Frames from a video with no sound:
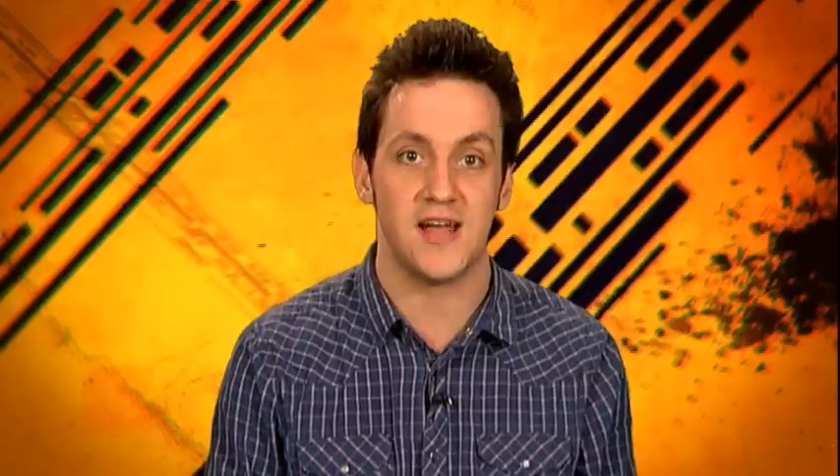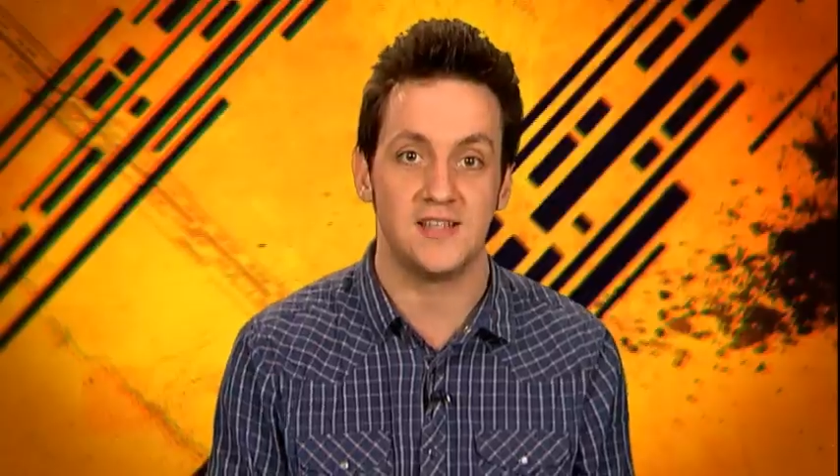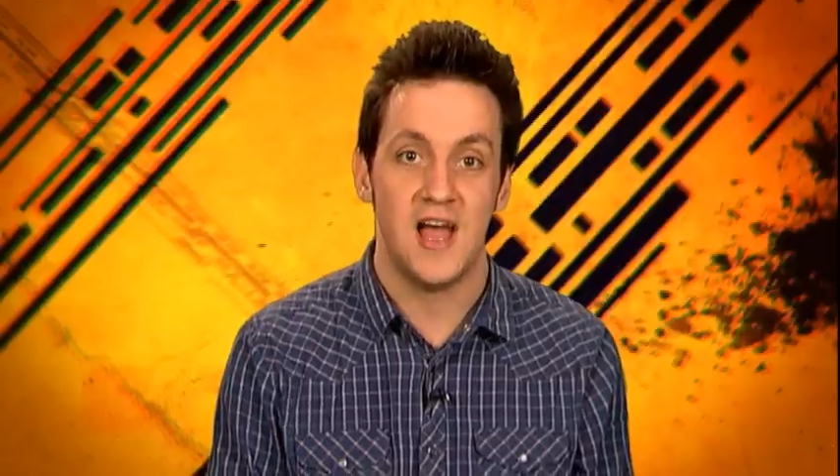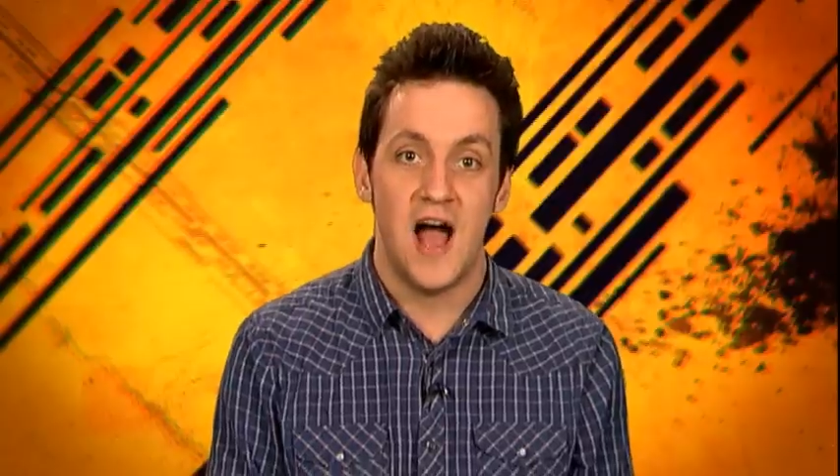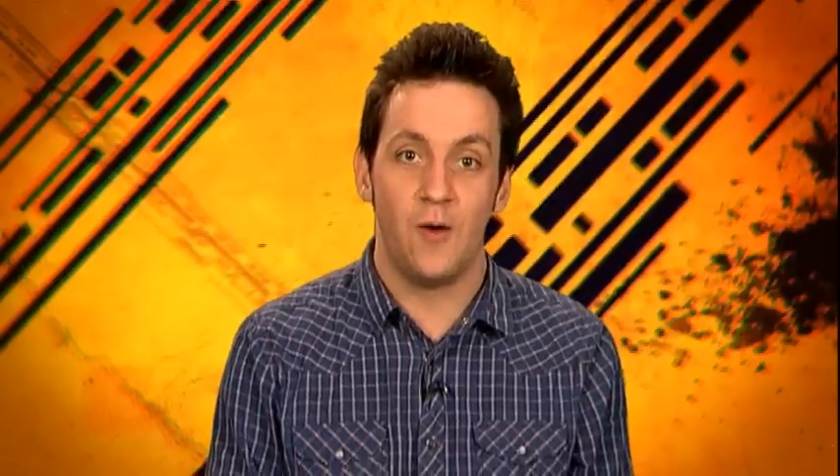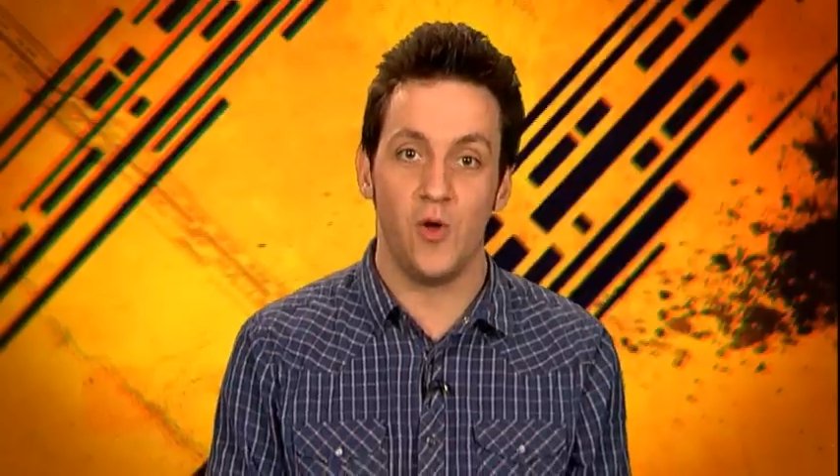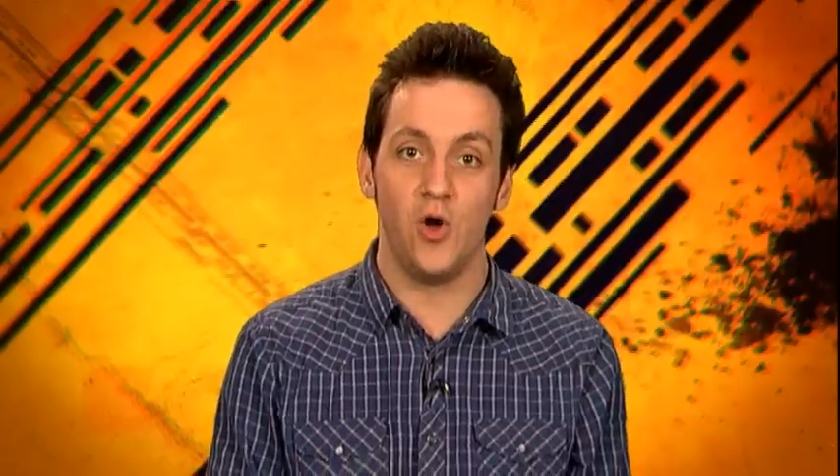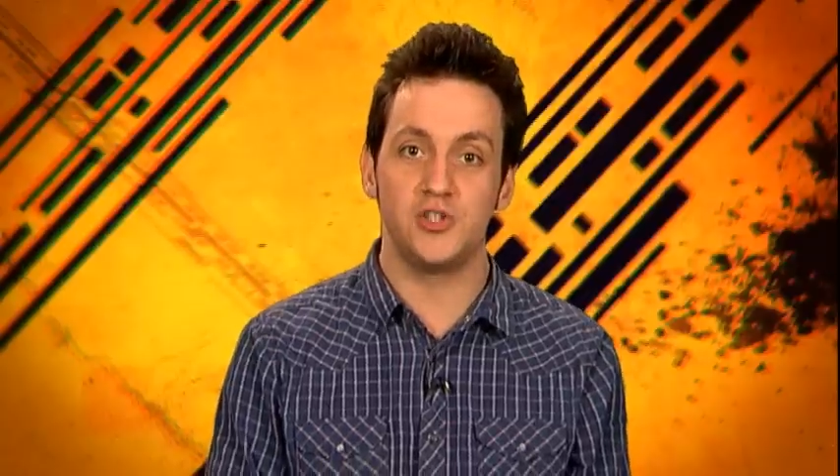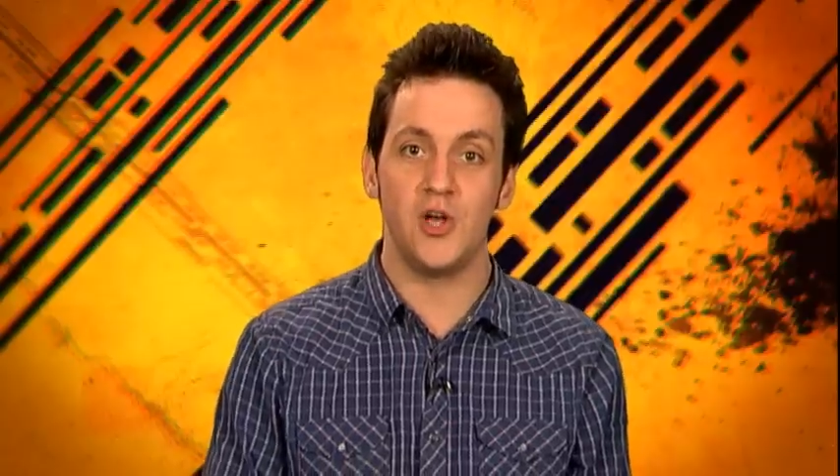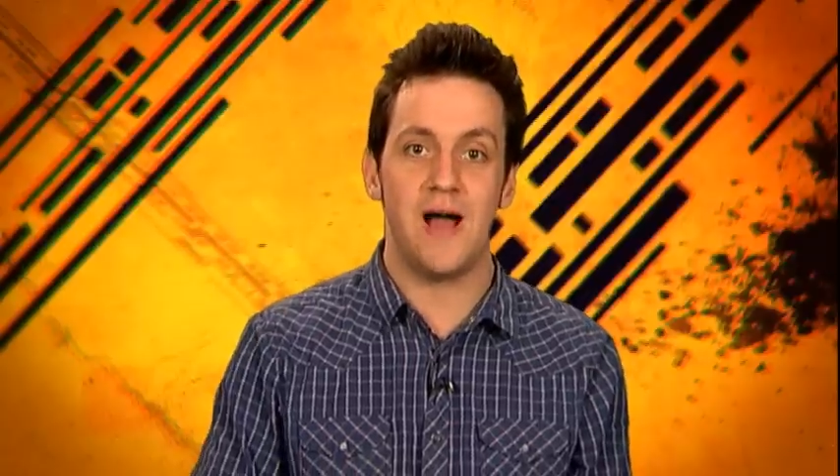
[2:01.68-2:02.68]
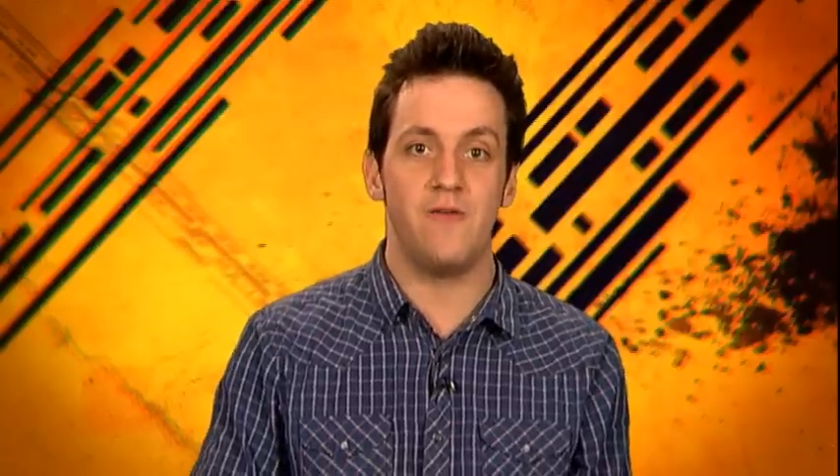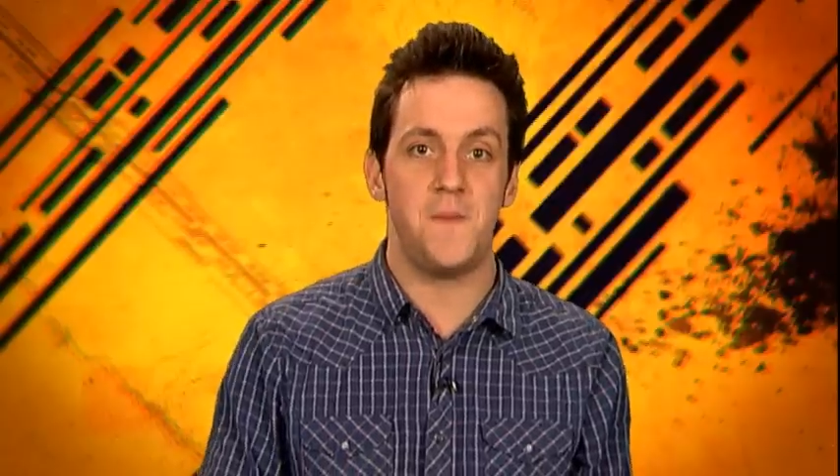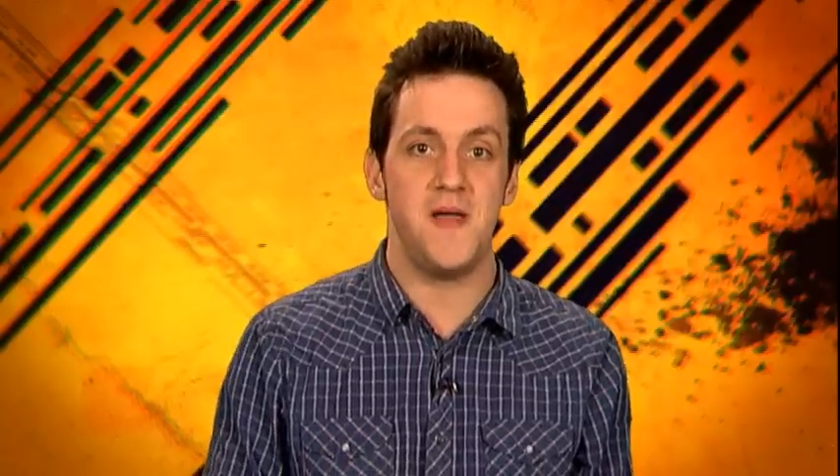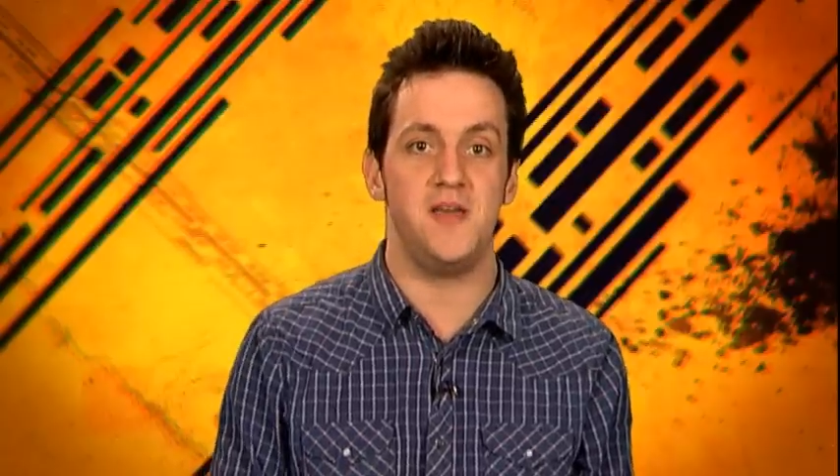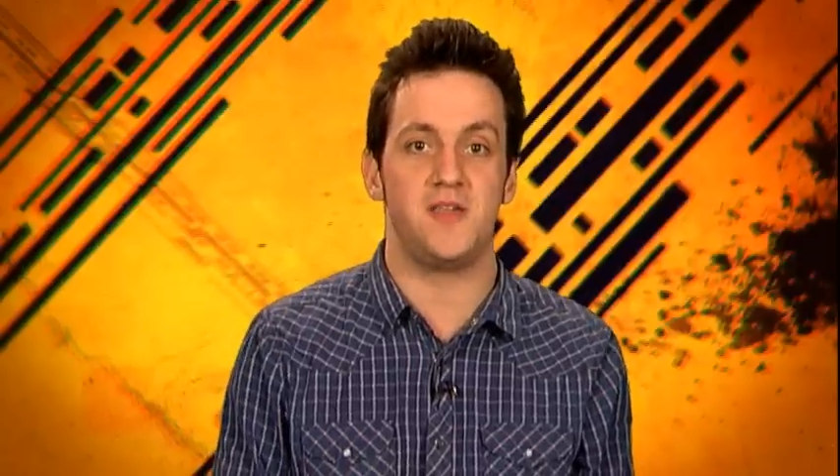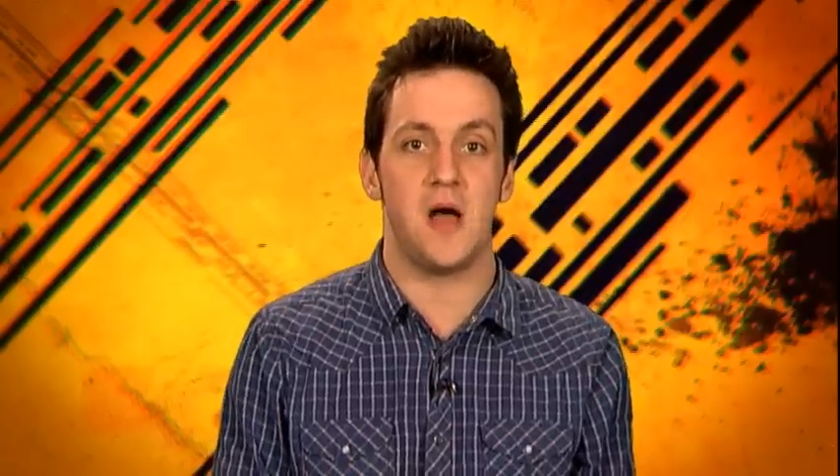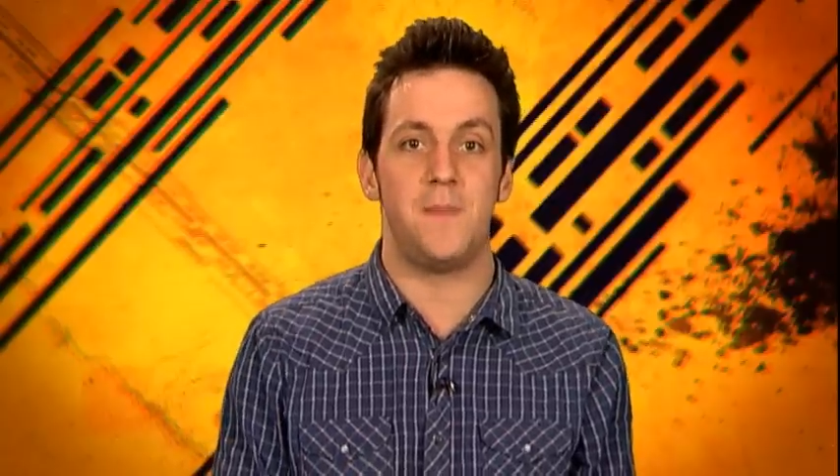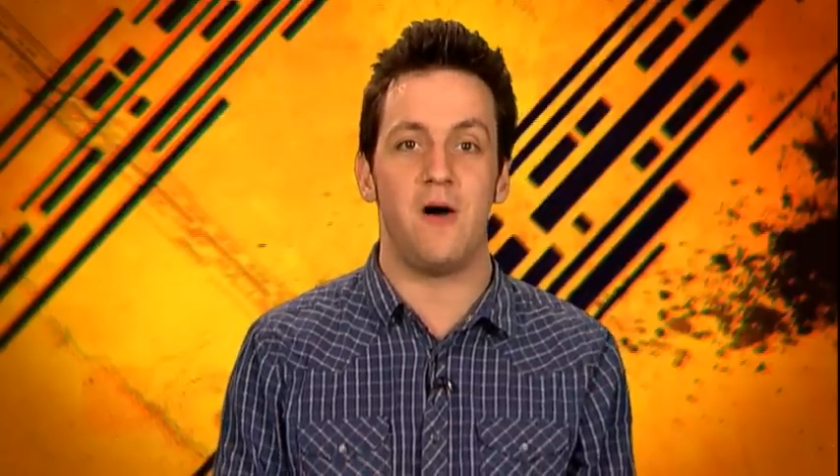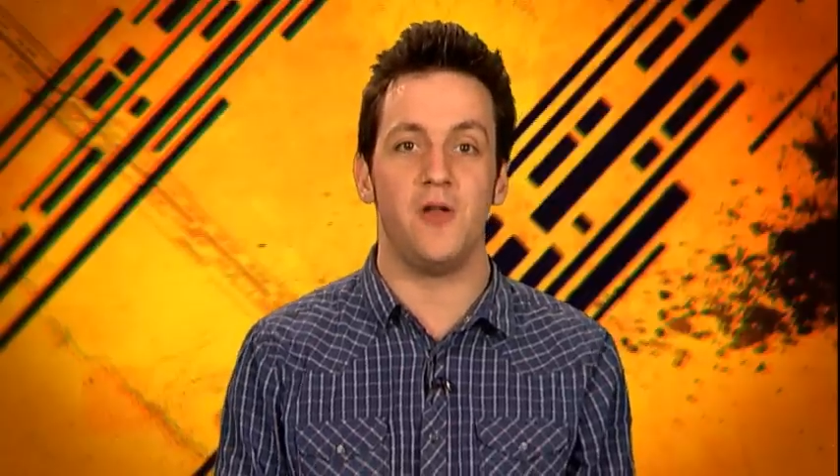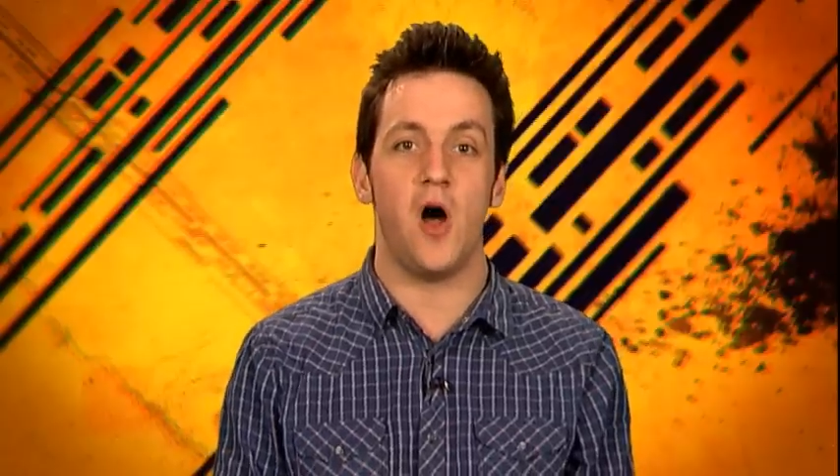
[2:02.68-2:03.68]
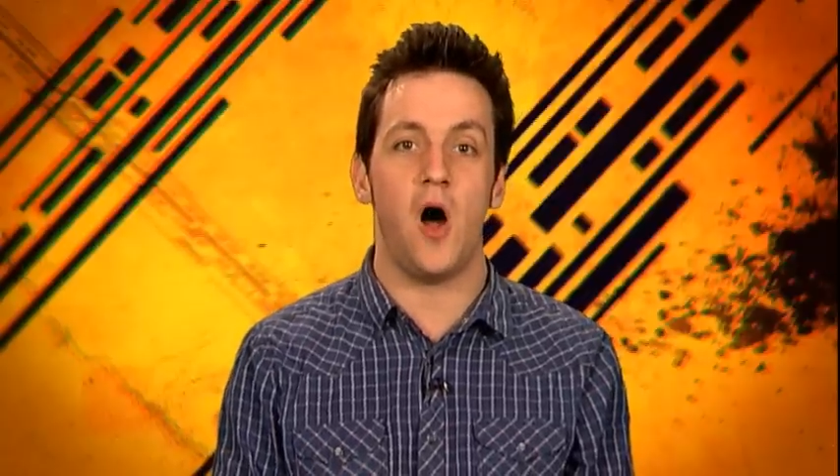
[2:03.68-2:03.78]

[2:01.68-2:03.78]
yet, and we also have a piece about an